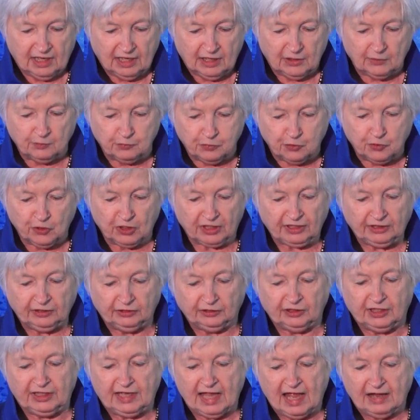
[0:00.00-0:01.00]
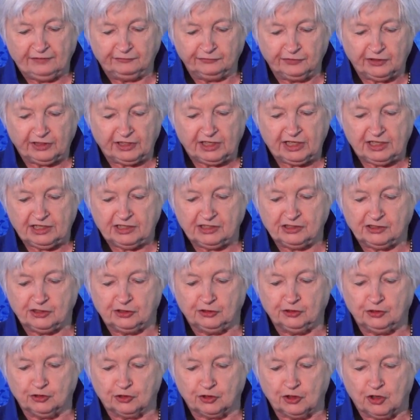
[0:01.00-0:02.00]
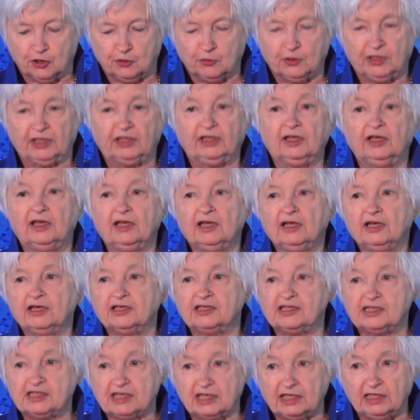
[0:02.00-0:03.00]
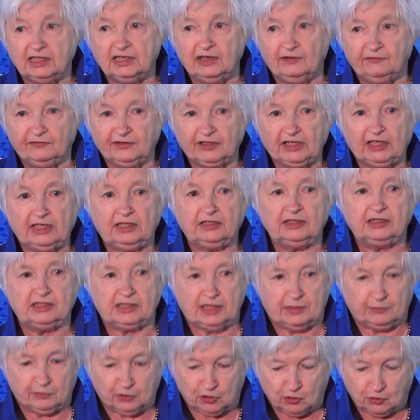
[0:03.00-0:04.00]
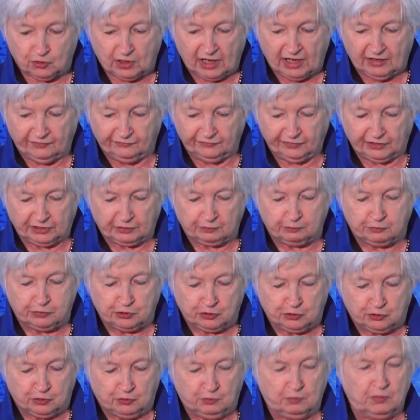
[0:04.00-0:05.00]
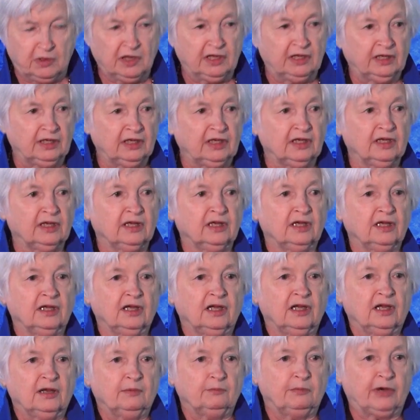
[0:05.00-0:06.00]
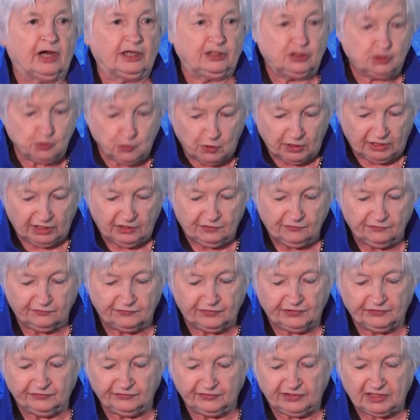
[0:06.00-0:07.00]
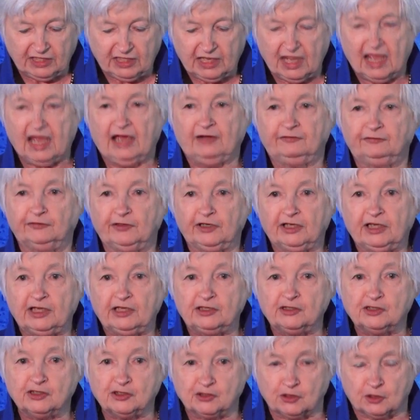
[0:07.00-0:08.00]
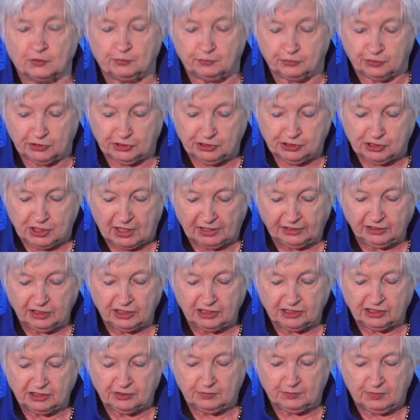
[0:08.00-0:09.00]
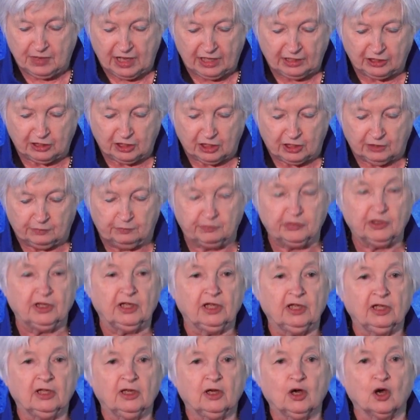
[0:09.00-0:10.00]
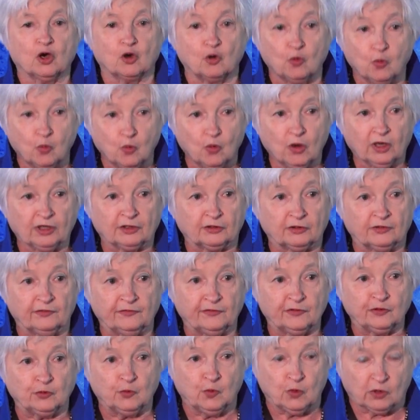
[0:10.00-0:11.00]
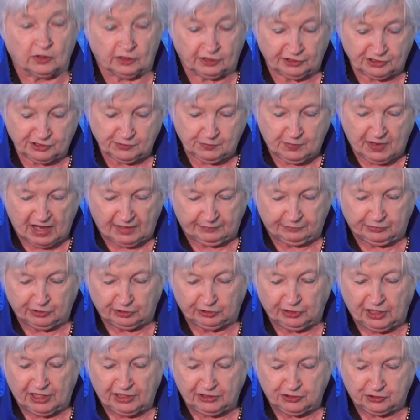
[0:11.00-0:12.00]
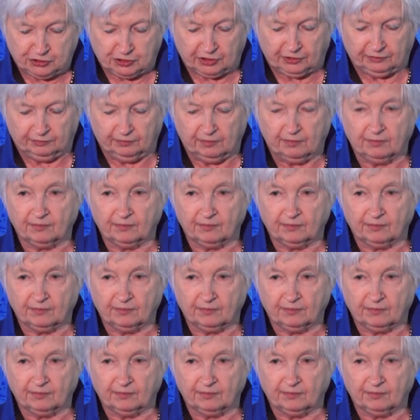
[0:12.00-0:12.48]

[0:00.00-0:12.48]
Importantly, Africa is undergoing a significant demographic boom. By 2050, Africans are projected to make up a quarter of the world's population.